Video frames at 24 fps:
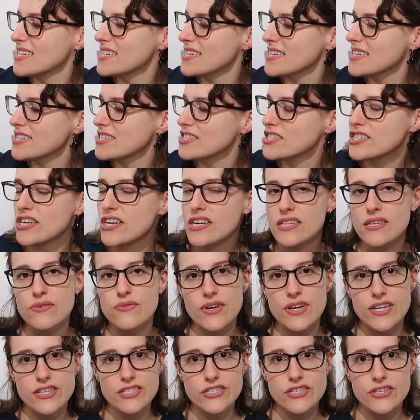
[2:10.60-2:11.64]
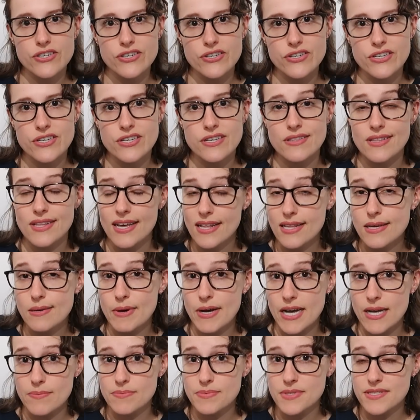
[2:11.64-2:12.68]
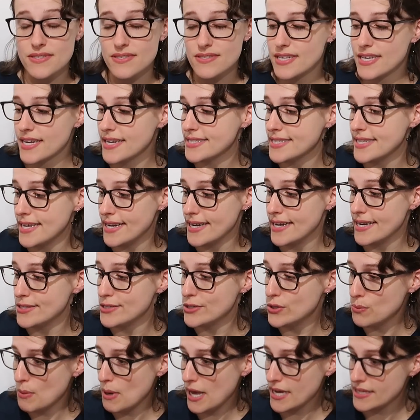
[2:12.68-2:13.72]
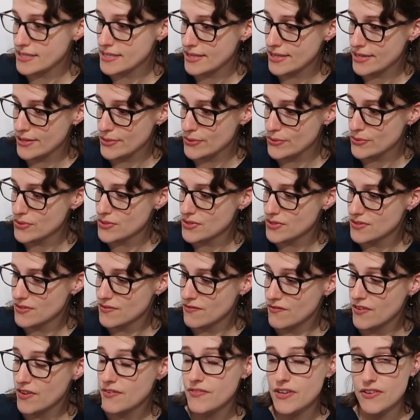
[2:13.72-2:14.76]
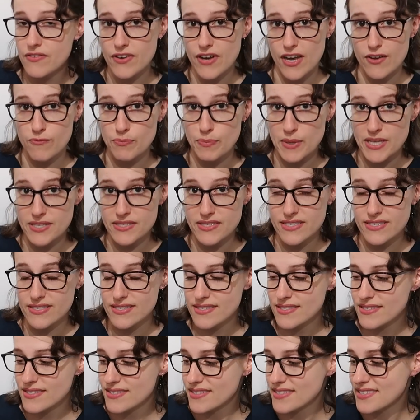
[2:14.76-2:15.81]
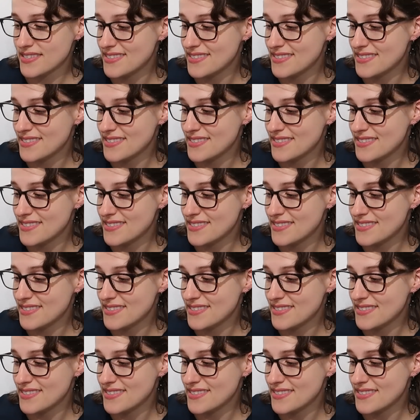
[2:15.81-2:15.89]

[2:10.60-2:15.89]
uh, Jolly Rancher lollipops. Like I said, I got two bags of those, 55 pieces.